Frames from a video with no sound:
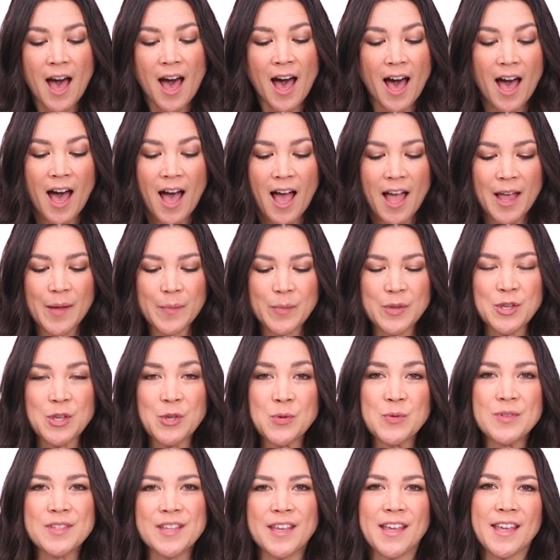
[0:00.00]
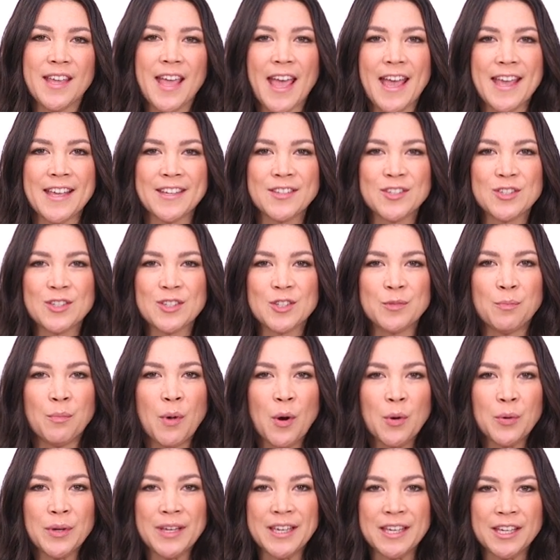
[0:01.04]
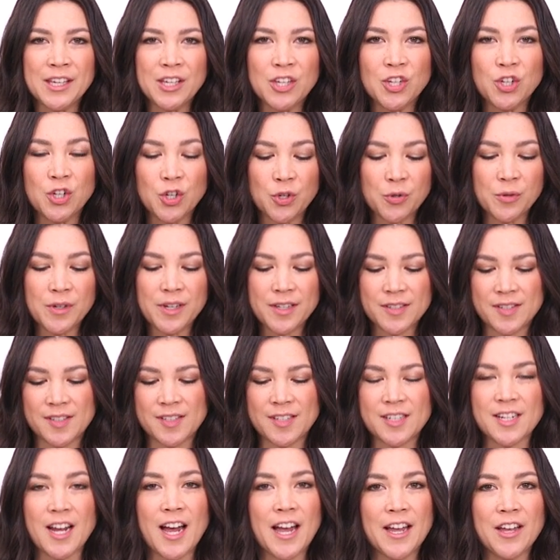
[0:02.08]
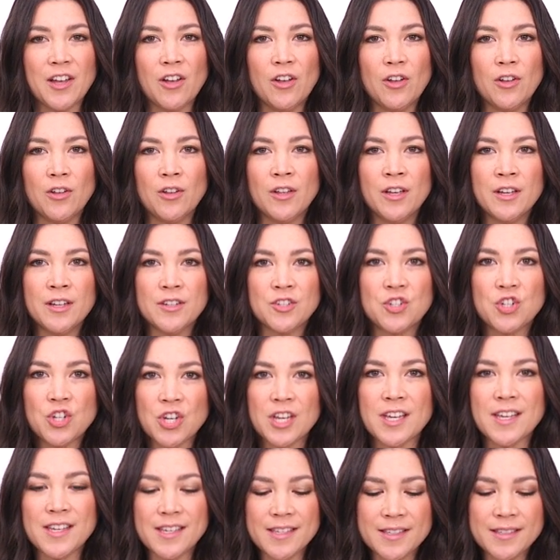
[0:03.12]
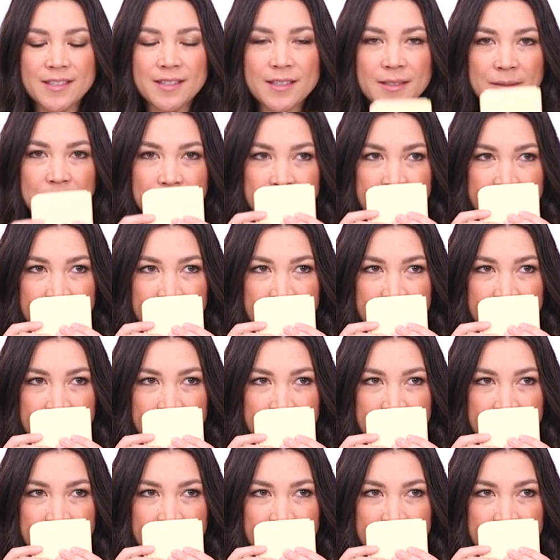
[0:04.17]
I'm using a smoky Gouda style cheese.